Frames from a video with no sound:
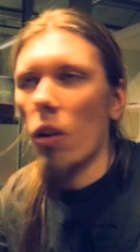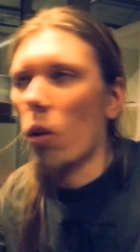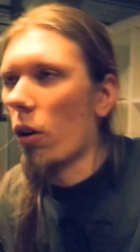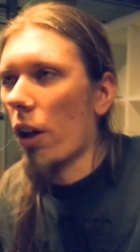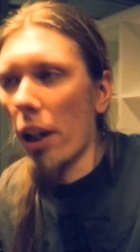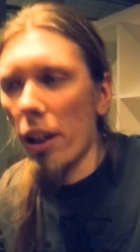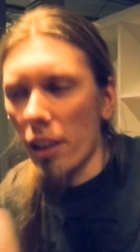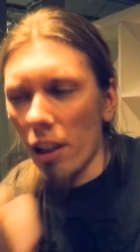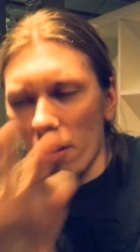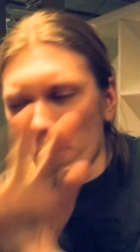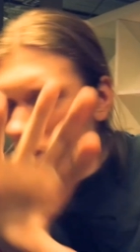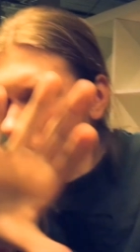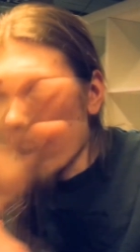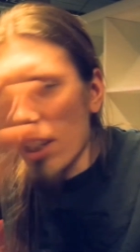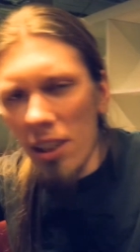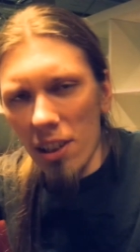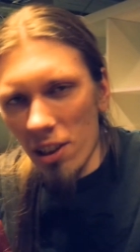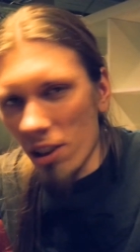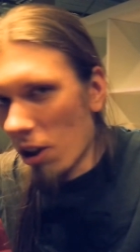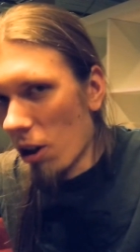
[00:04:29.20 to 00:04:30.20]
okay, now it's
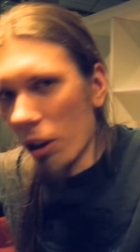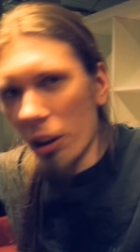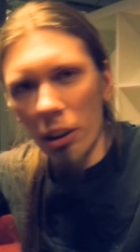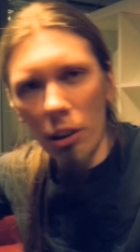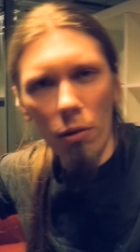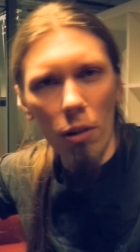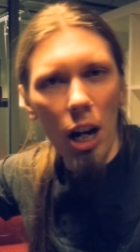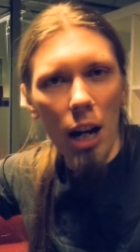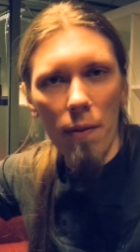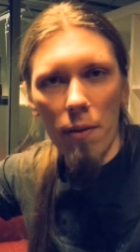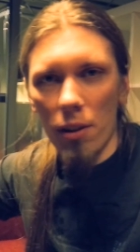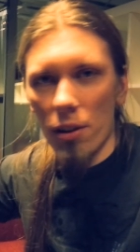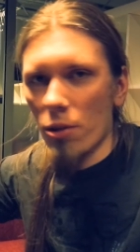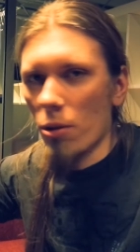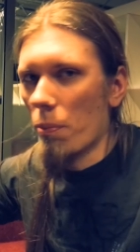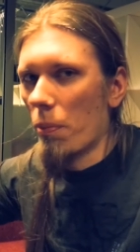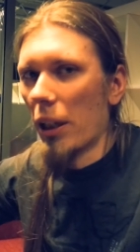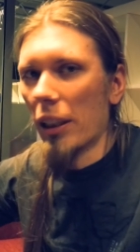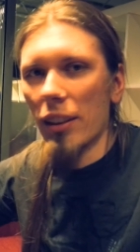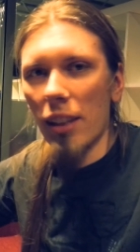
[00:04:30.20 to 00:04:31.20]
installing drivers
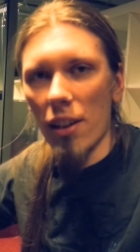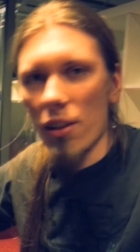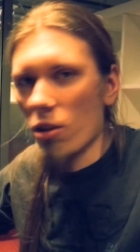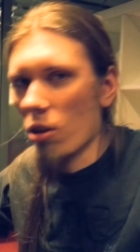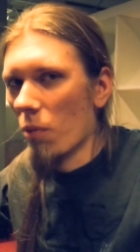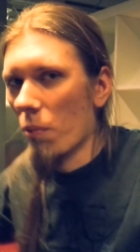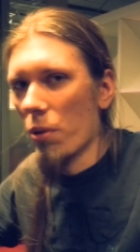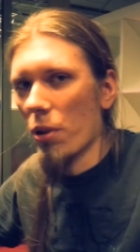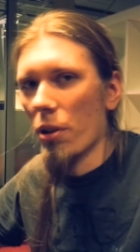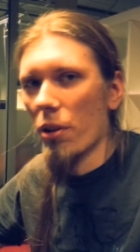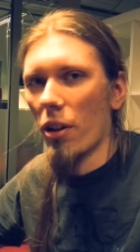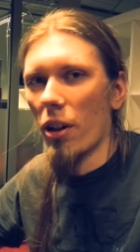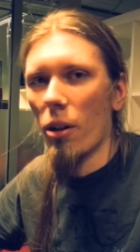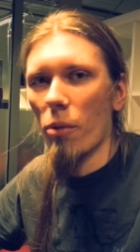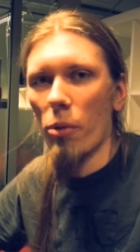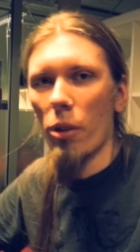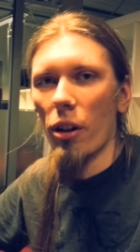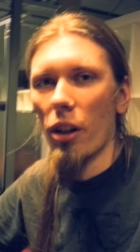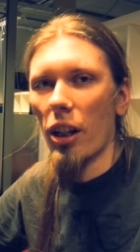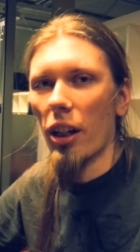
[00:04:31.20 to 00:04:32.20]
to Petter's computer,
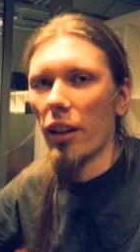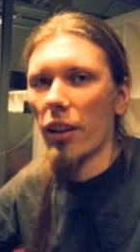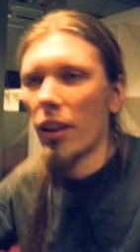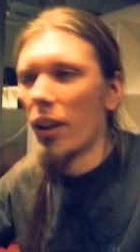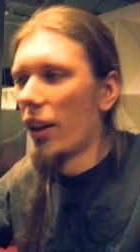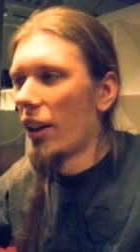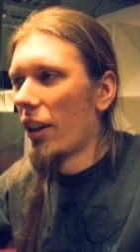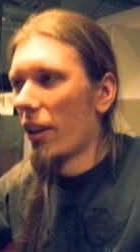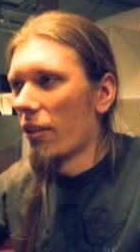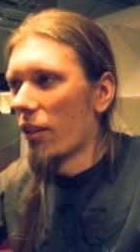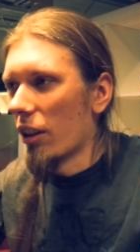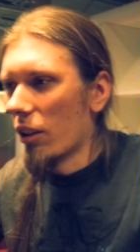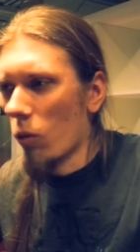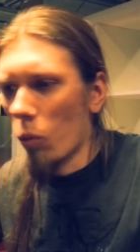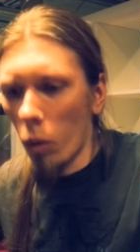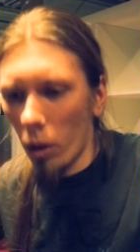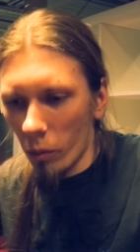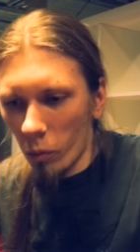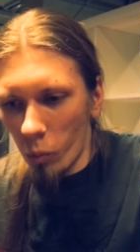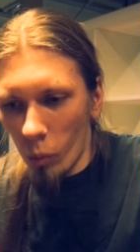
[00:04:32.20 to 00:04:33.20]
and we are like like
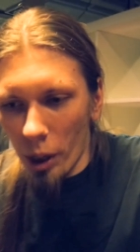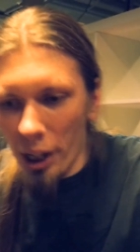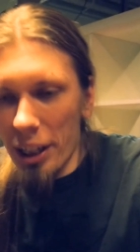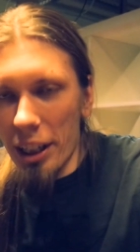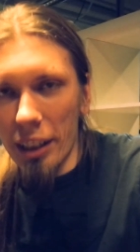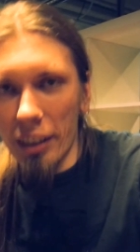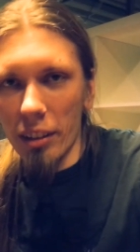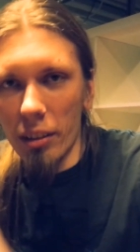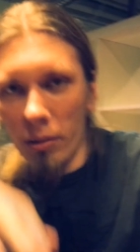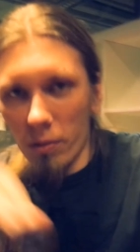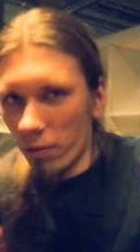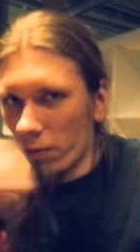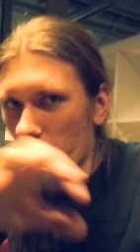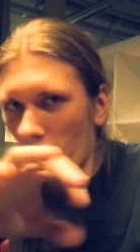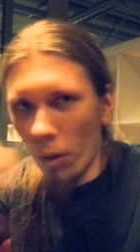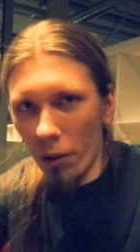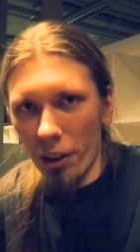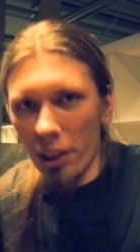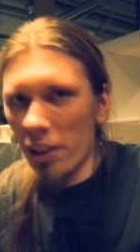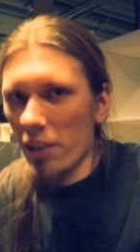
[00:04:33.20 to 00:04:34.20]
waiting
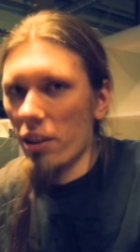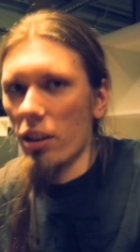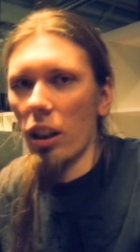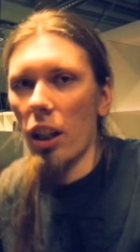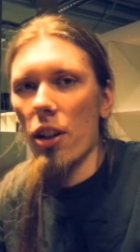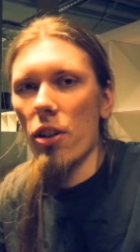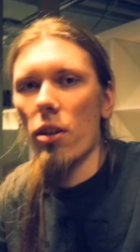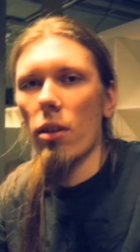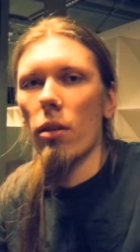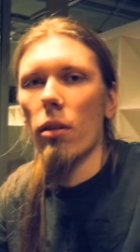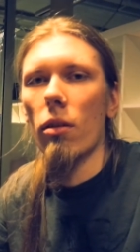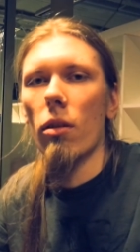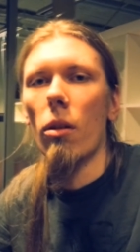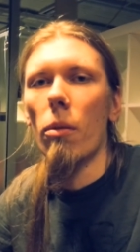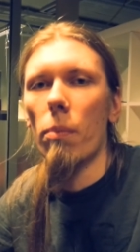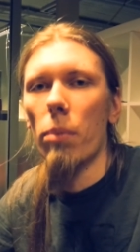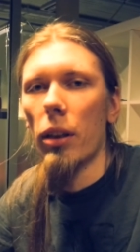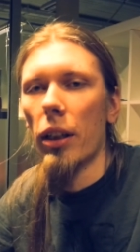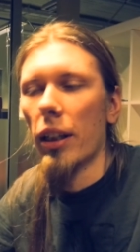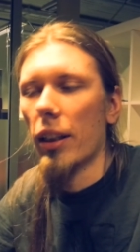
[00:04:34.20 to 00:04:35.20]
for the installation to
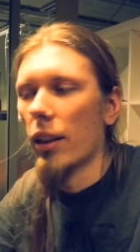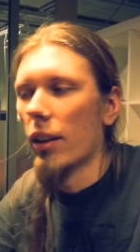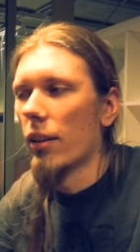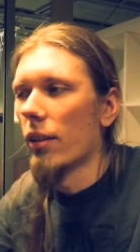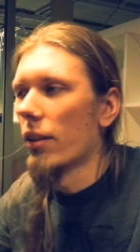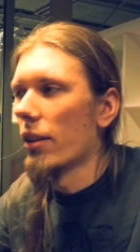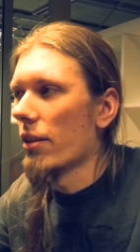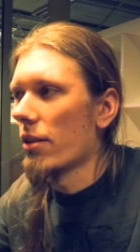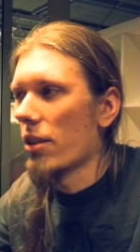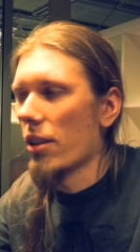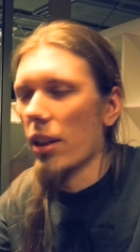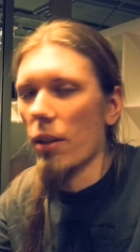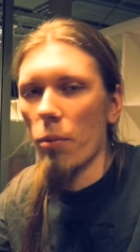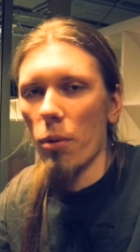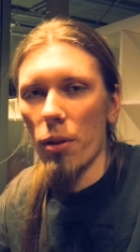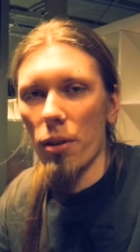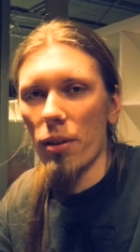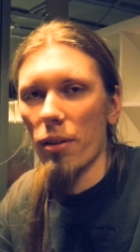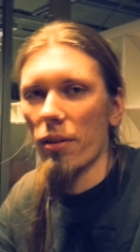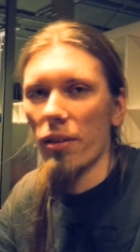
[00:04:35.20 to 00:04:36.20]
complete, and it's it
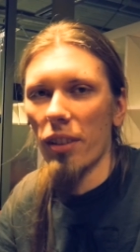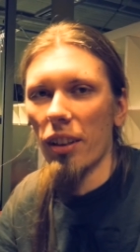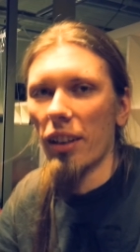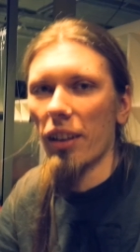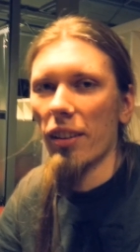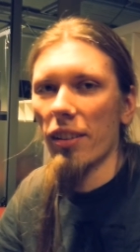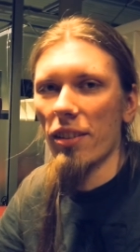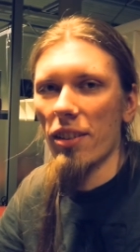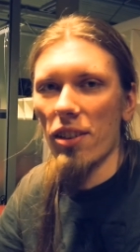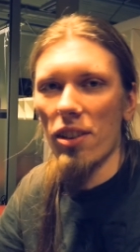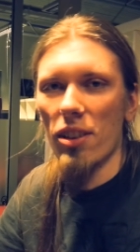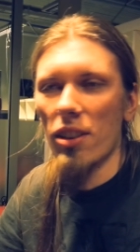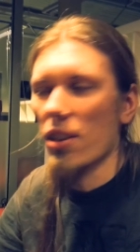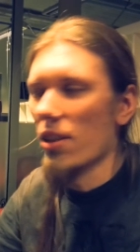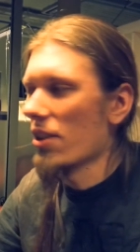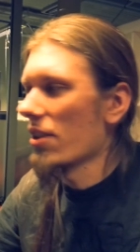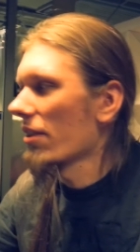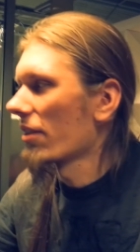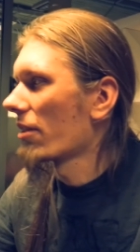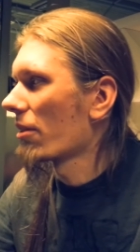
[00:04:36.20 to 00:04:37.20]
was like just
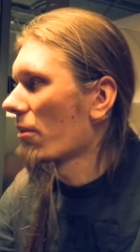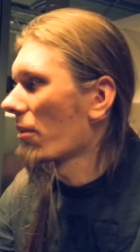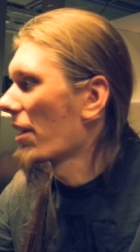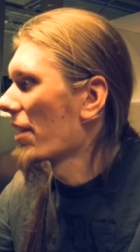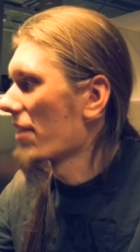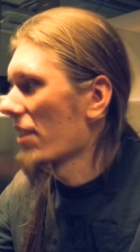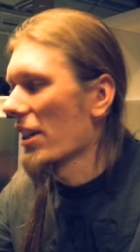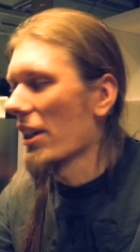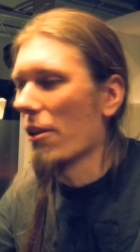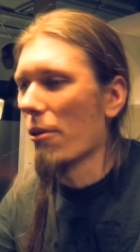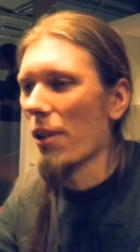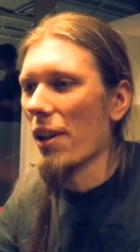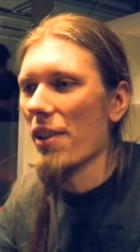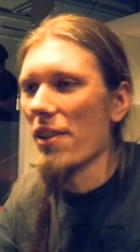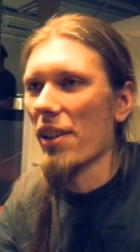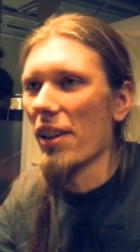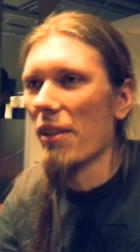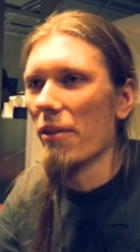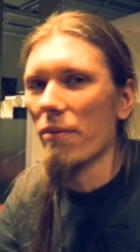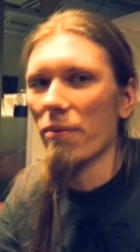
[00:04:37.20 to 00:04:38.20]
this crazy
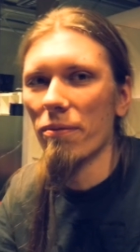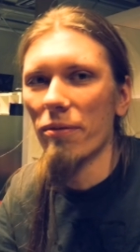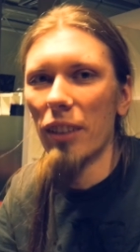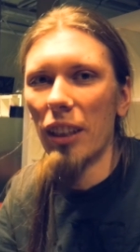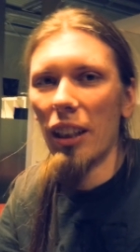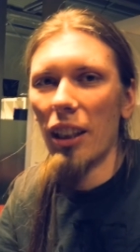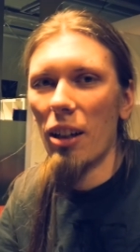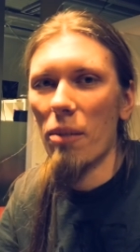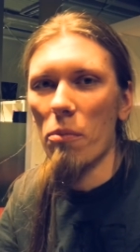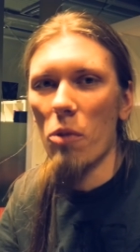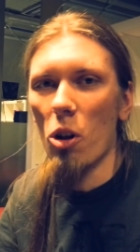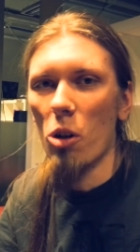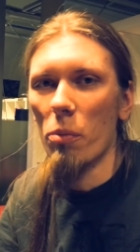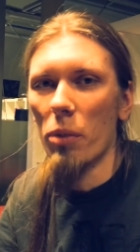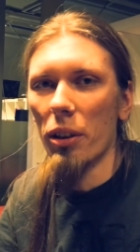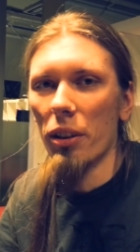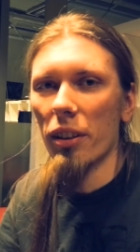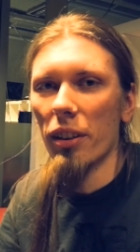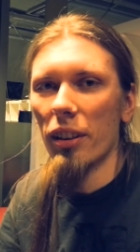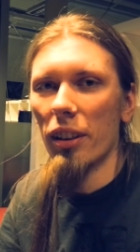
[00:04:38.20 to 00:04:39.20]
crazy
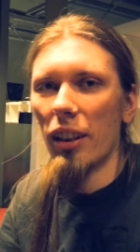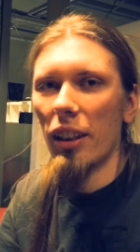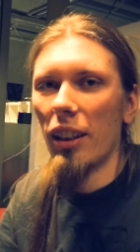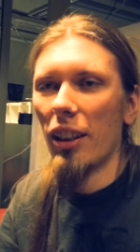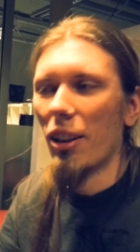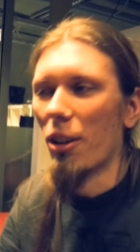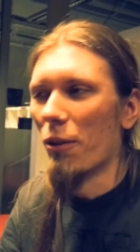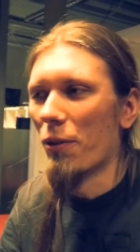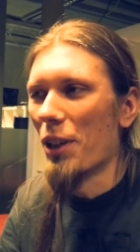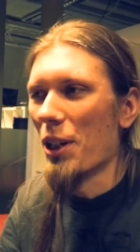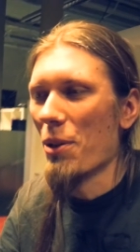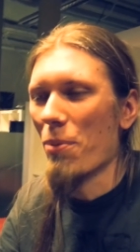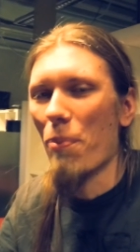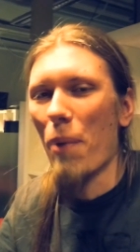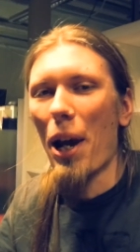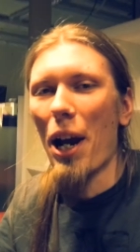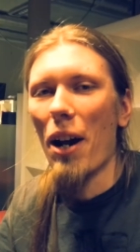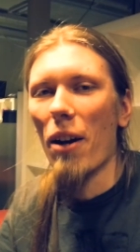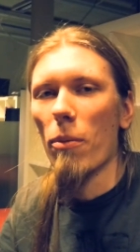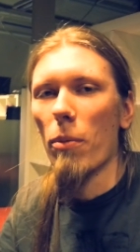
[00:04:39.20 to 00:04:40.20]
moment of
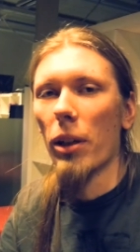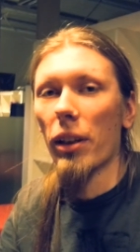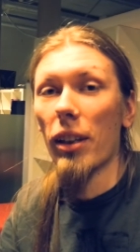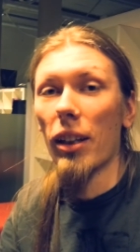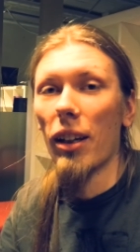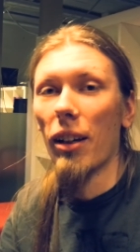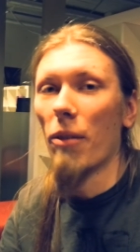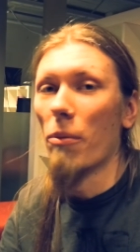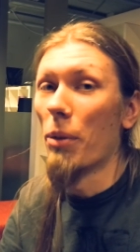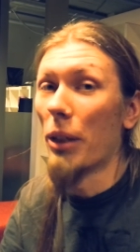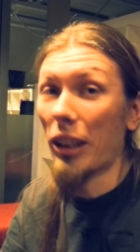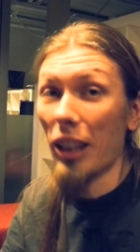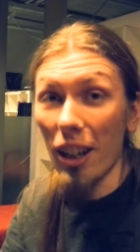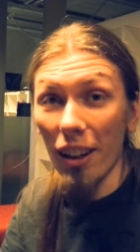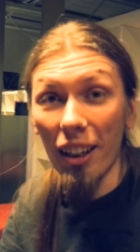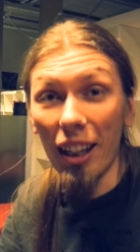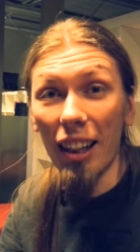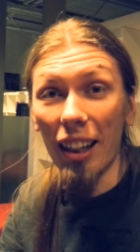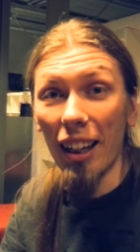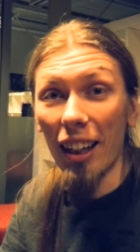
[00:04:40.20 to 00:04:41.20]
despair. But but
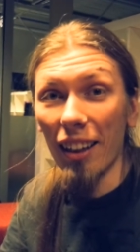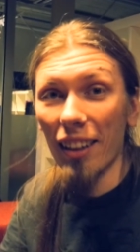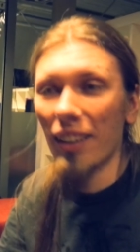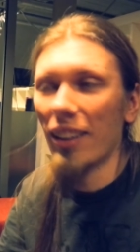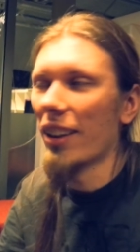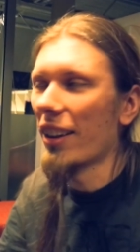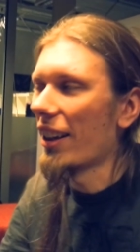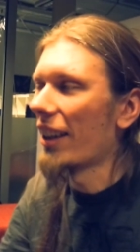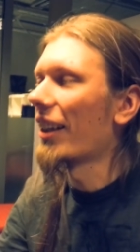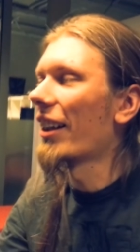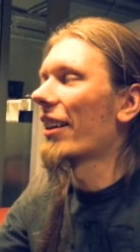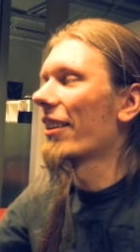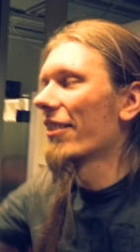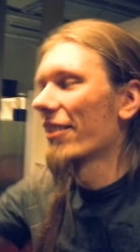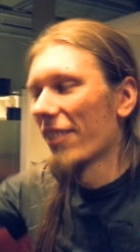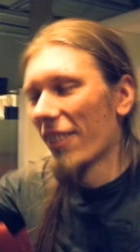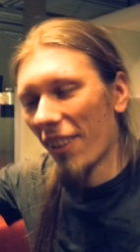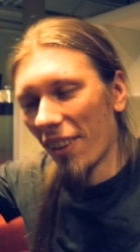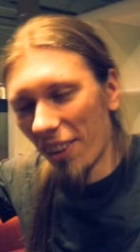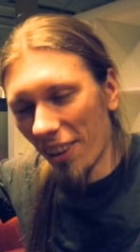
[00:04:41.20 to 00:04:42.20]
luckily, luckily,
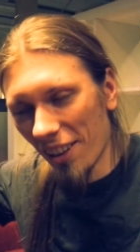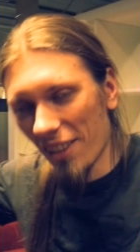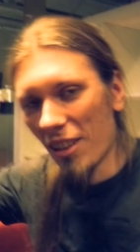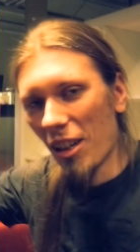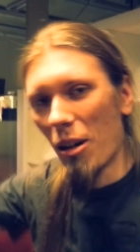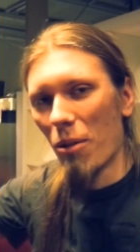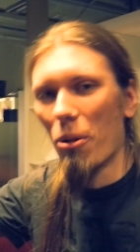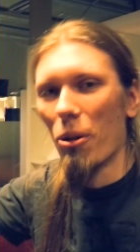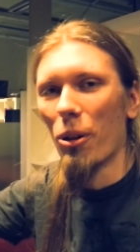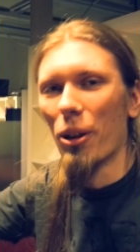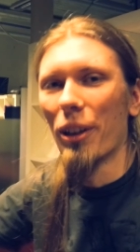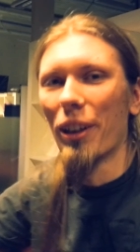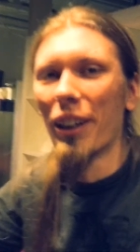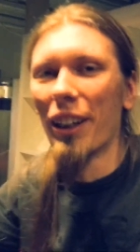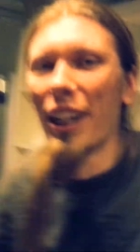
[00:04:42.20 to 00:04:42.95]
things are rolling